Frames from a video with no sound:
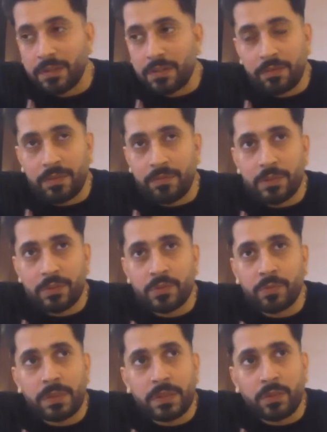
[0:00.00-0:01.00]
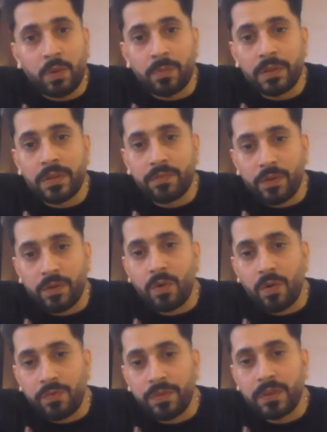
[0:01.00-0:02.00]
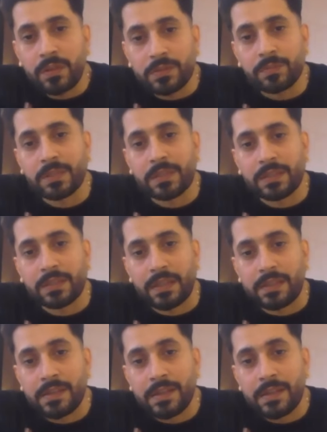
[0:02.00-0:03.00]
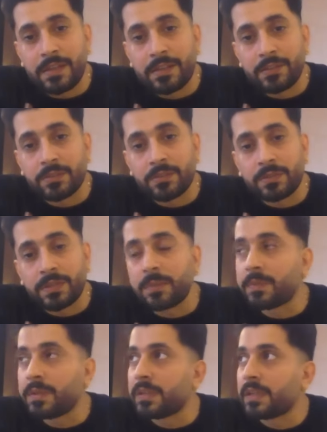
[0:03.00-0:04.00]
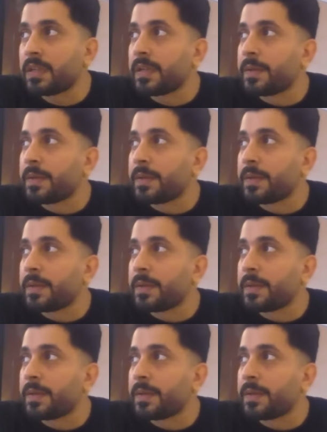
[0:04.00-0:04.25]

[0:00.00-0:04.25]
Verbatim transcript: even we used to meet normally for a coffee or something like that. He used to tell me,